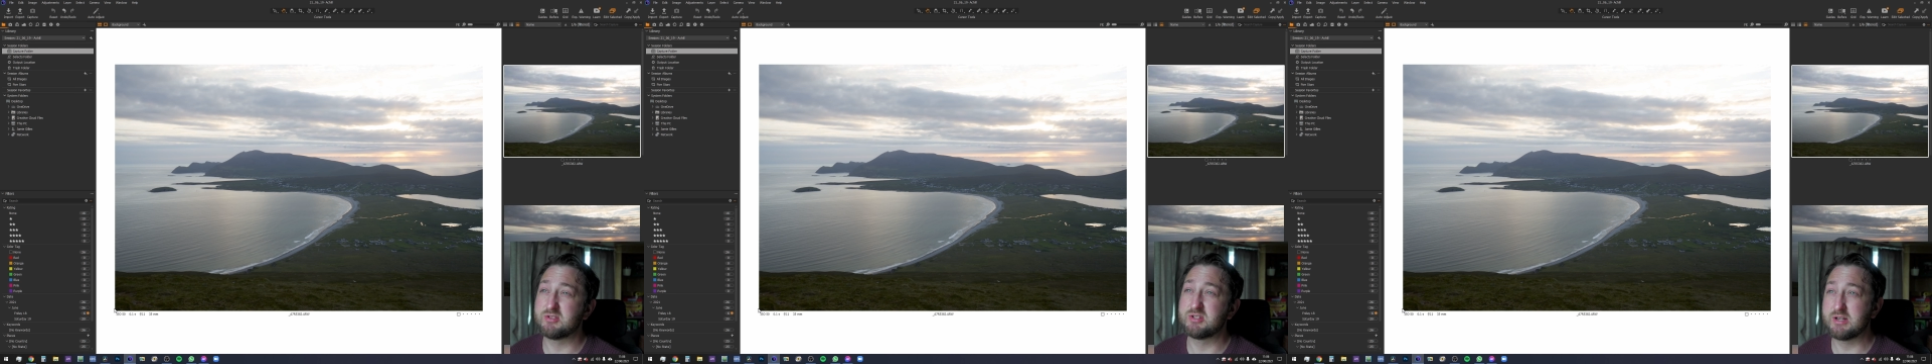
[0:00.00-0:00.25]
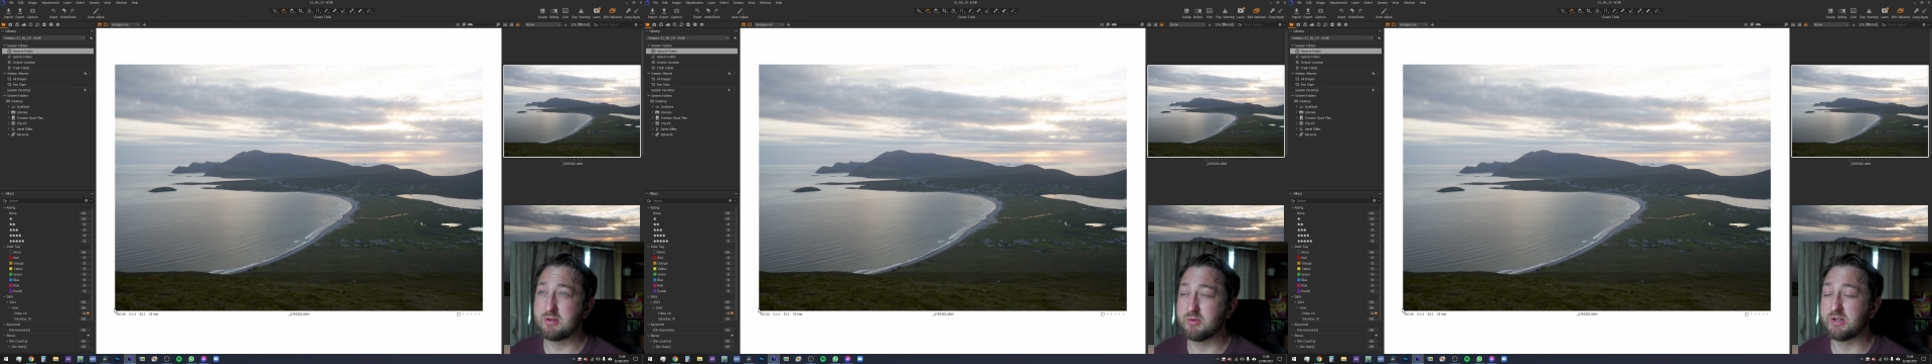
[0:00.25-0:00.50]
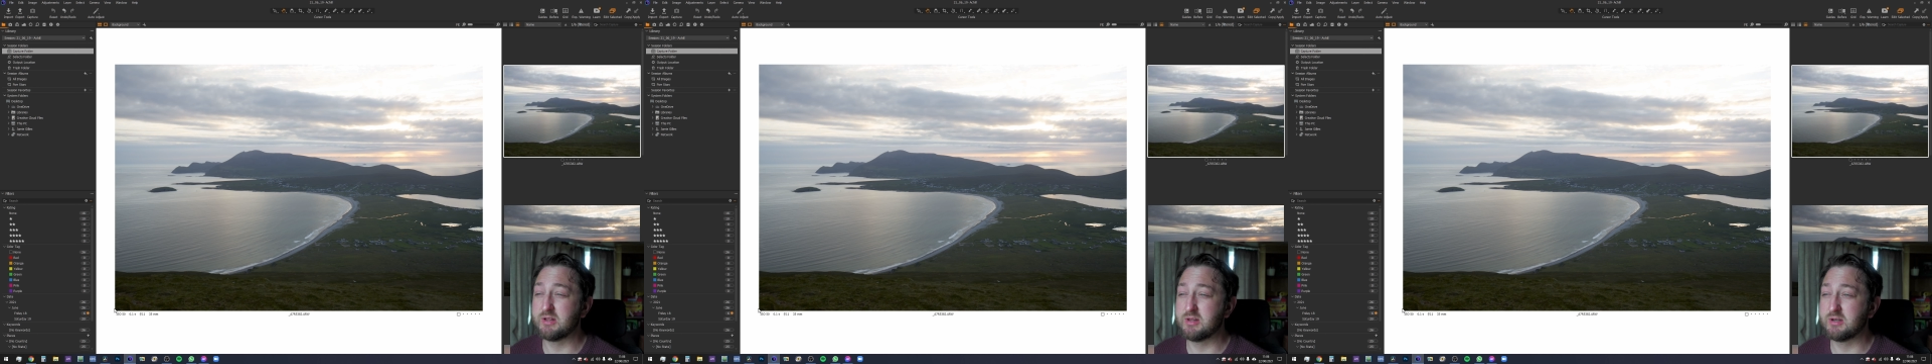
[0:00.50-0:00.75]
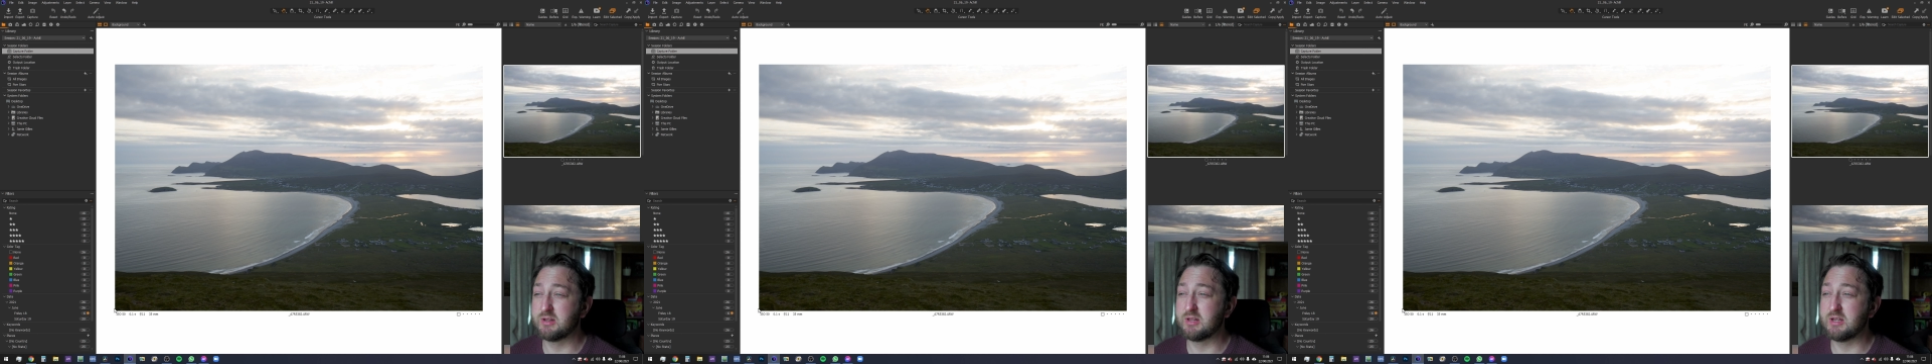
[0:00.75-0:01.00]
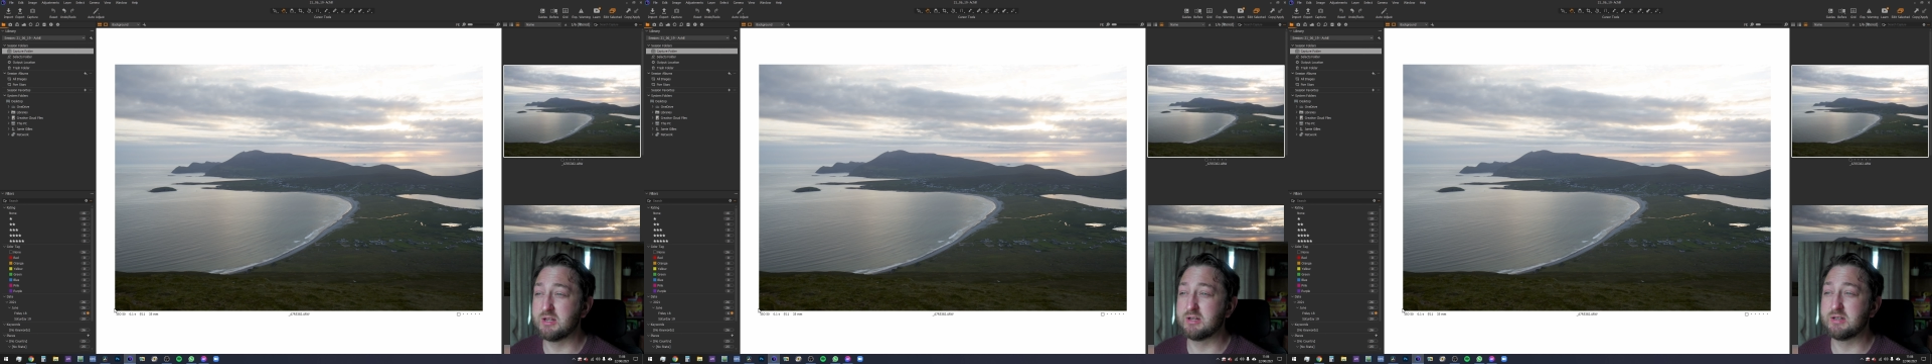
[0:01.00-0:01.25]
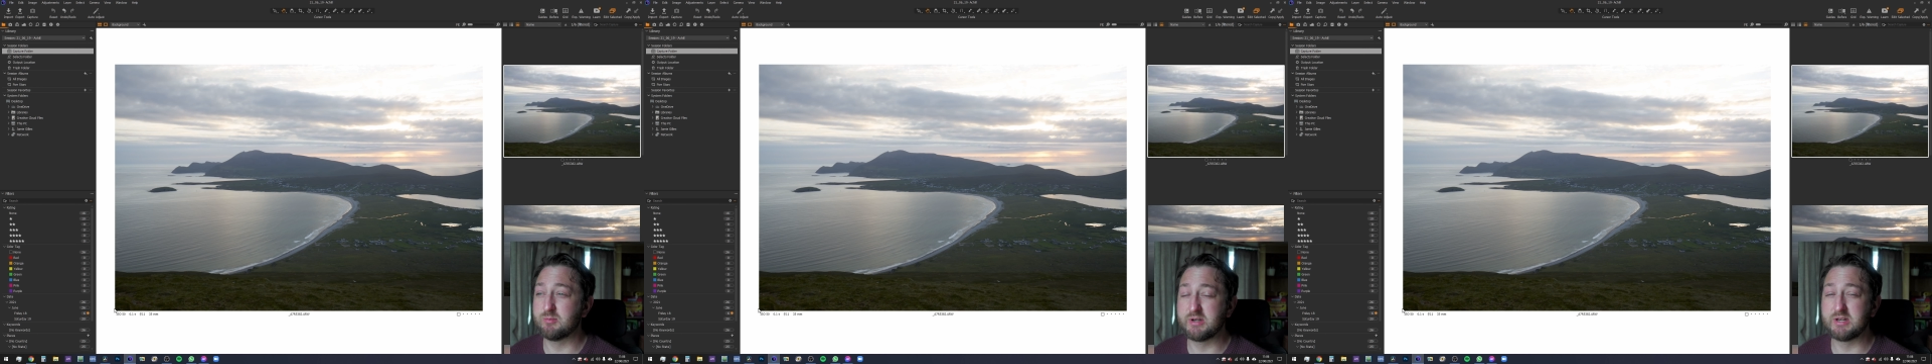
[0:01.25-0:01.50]
wedding of the year. I
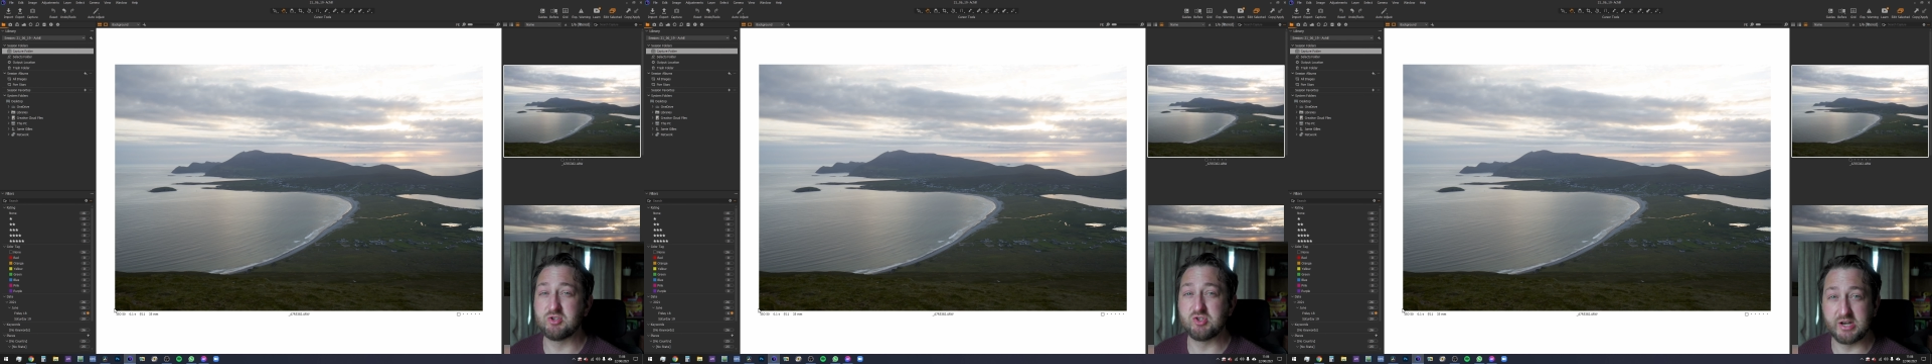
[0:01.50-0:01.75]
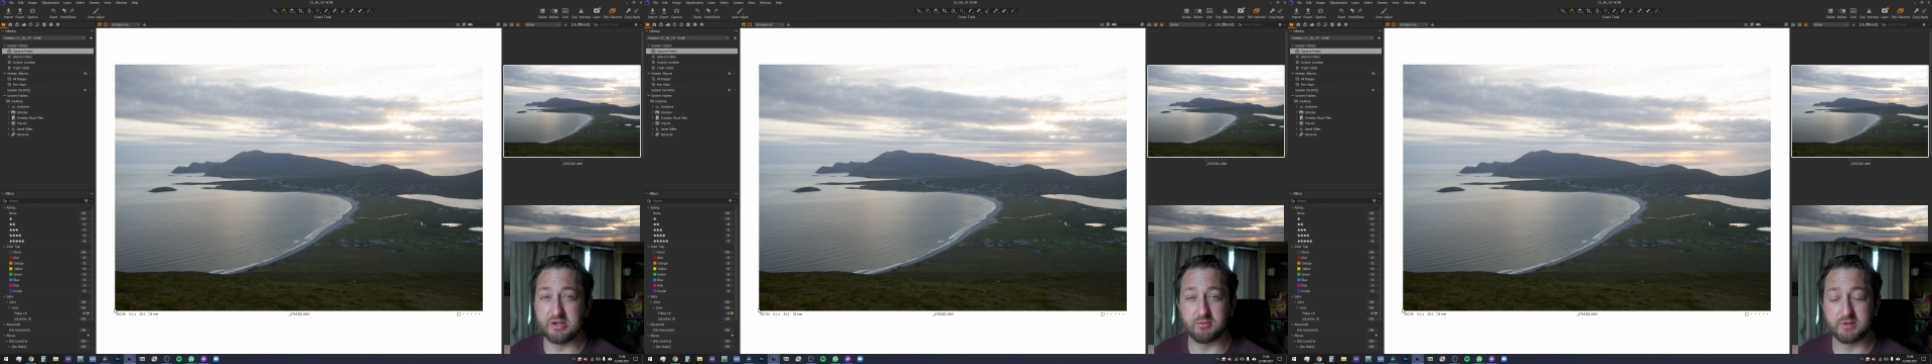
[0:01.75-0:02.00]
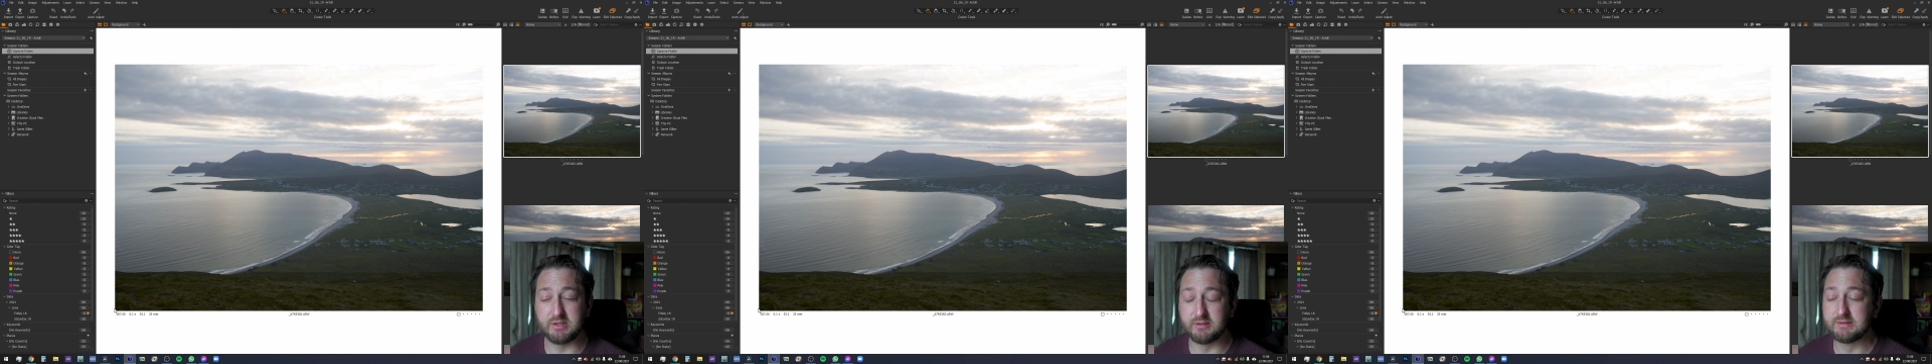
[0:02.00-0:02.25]
did one in January.